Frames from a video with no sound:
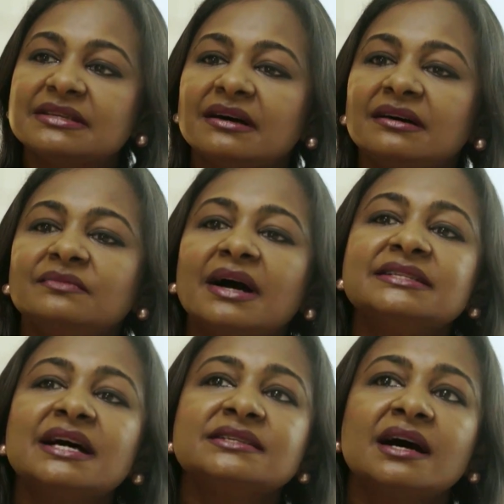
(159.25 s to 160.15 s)

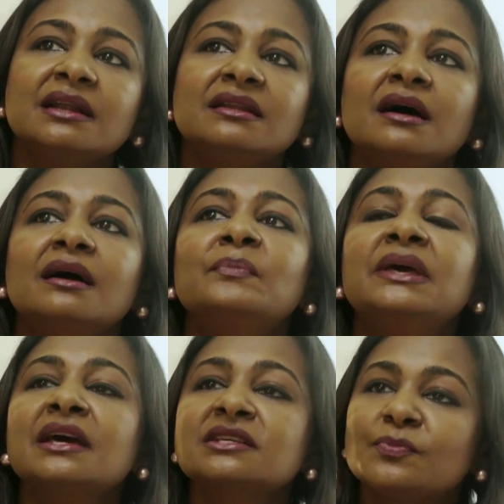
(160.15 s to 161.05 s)
I started
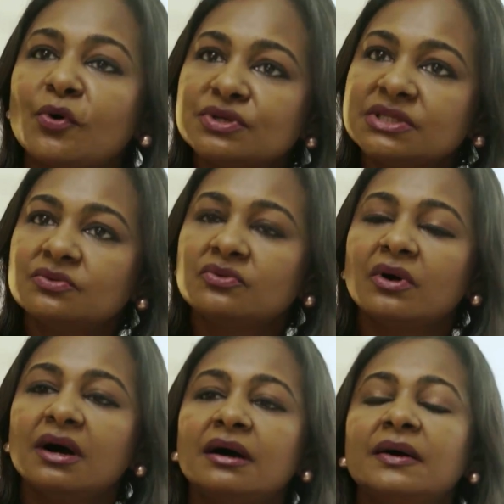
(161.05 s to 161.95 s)
being exposed
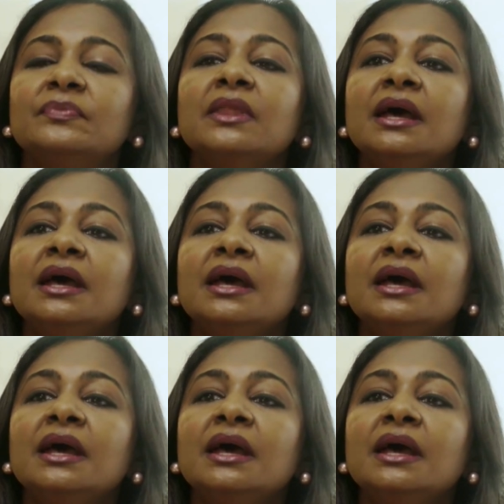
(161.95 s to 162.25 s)
to